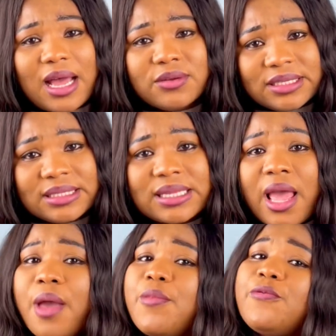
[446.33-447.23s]
houses
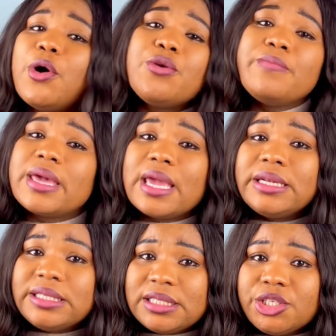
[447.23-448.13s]
before you make a
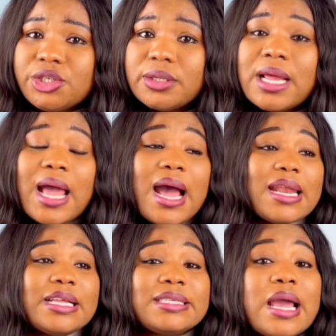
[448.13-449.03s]
decision.
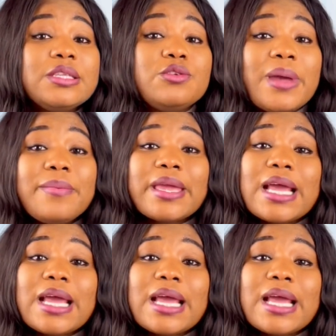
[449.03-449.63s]
And at times you might be